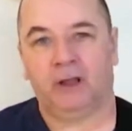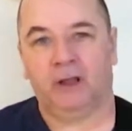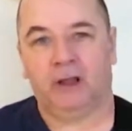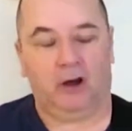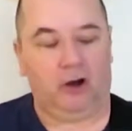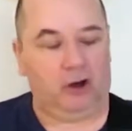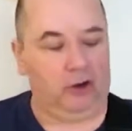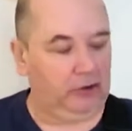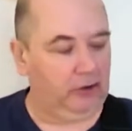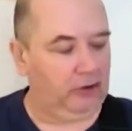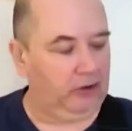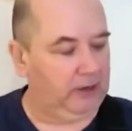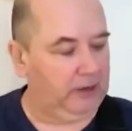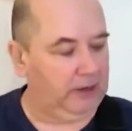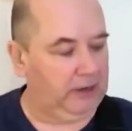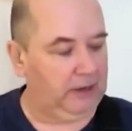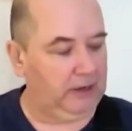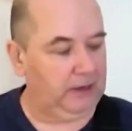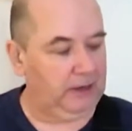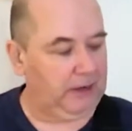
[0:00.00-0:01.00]
on
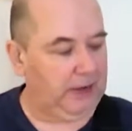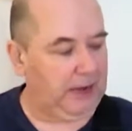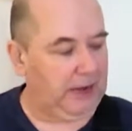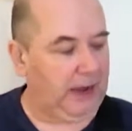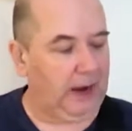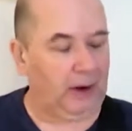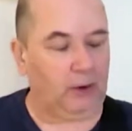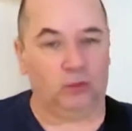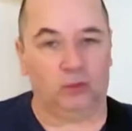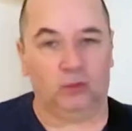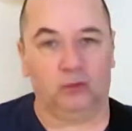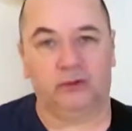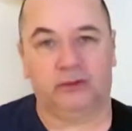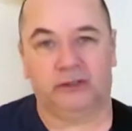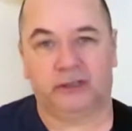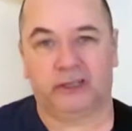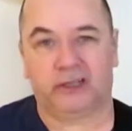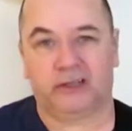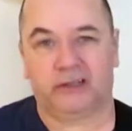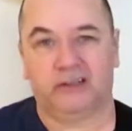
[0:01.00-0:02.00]
how
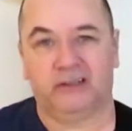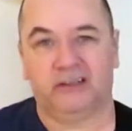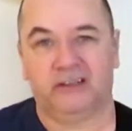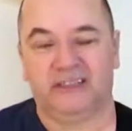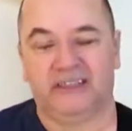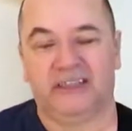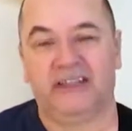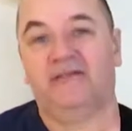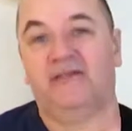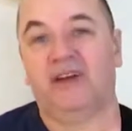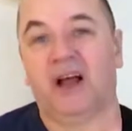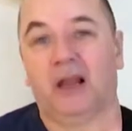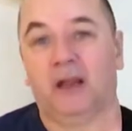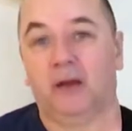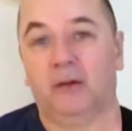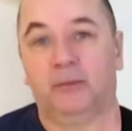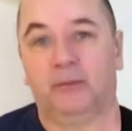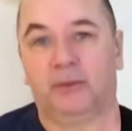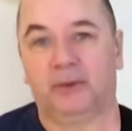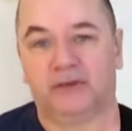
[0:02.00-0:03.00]
you can
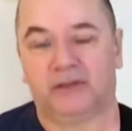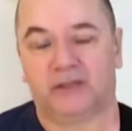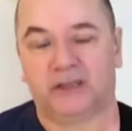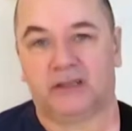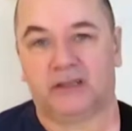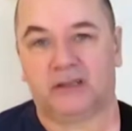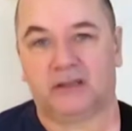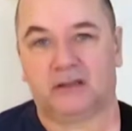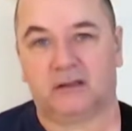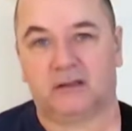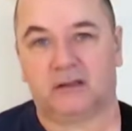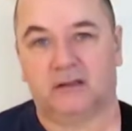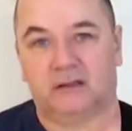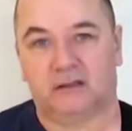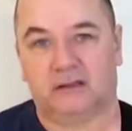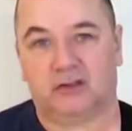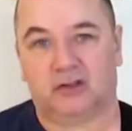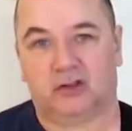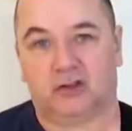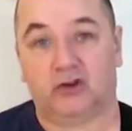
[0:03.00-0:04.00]
develop this
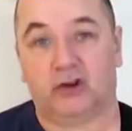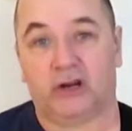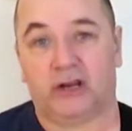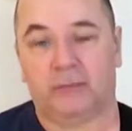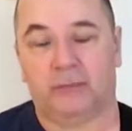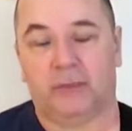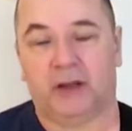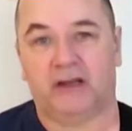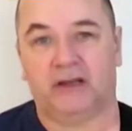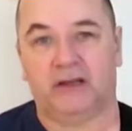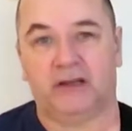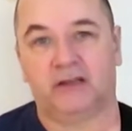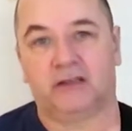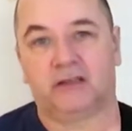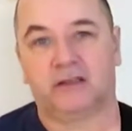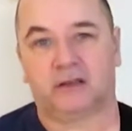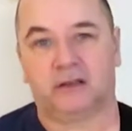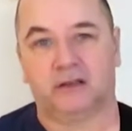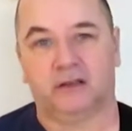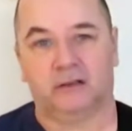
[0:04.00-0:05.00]
string bending
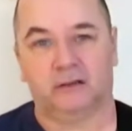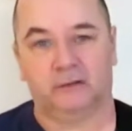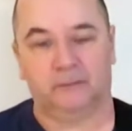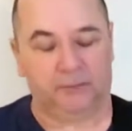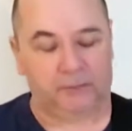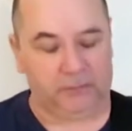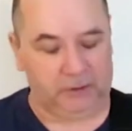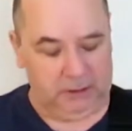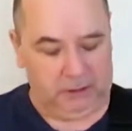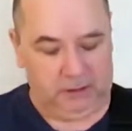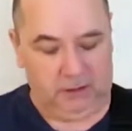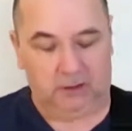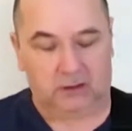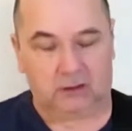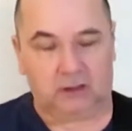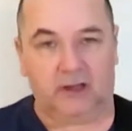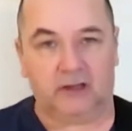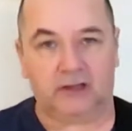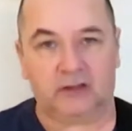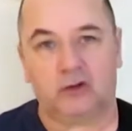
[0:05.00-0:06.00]
skill. So
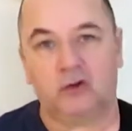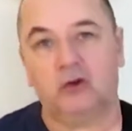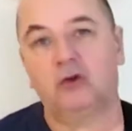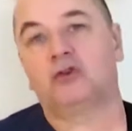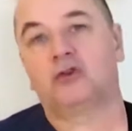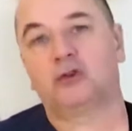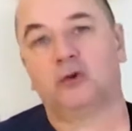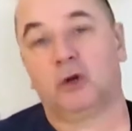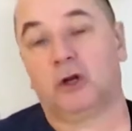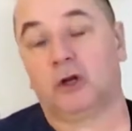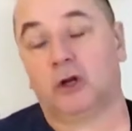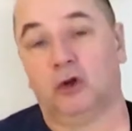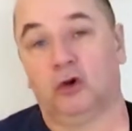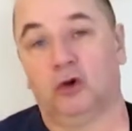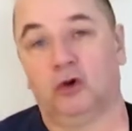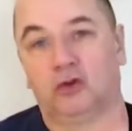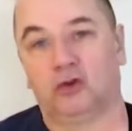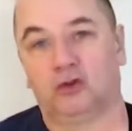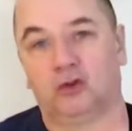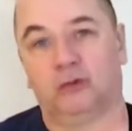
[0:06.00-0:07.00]
let's go to a
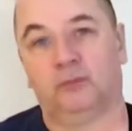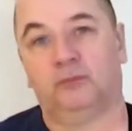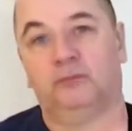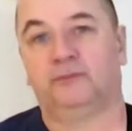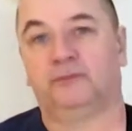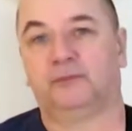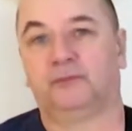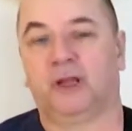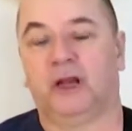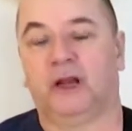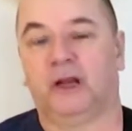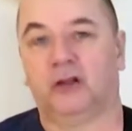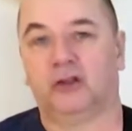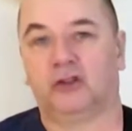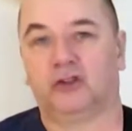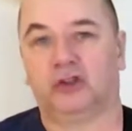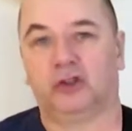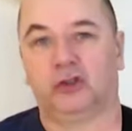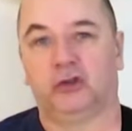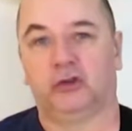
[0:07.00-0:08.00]
close-up and I'll
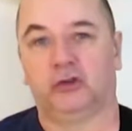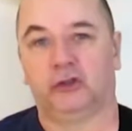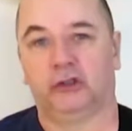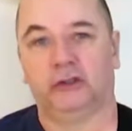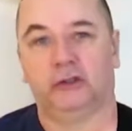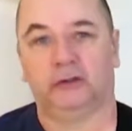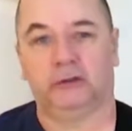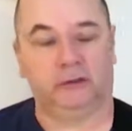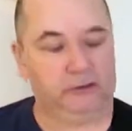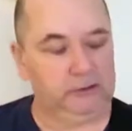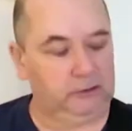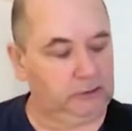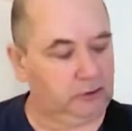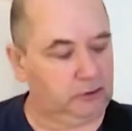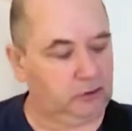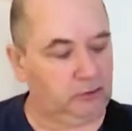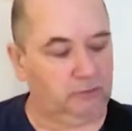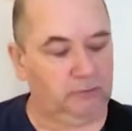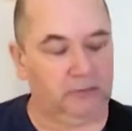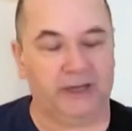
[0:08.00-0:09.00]
show you
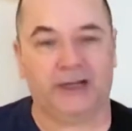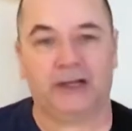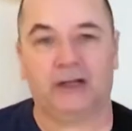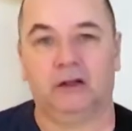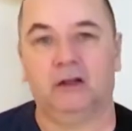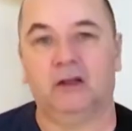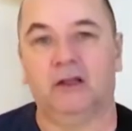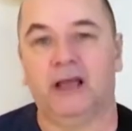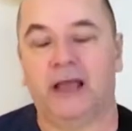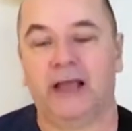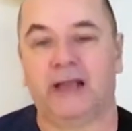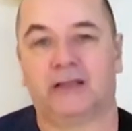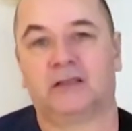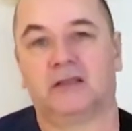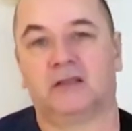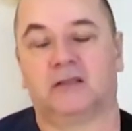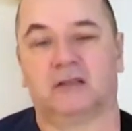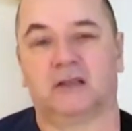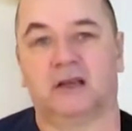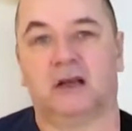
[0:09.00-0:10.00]
some little
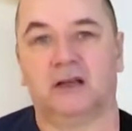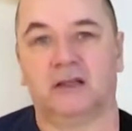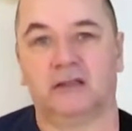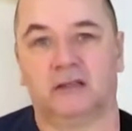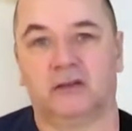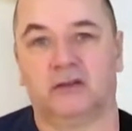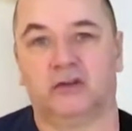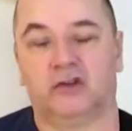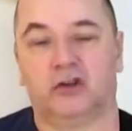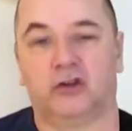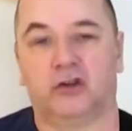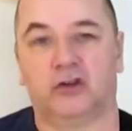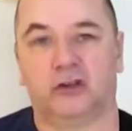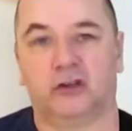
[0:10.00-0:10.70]
exercises you can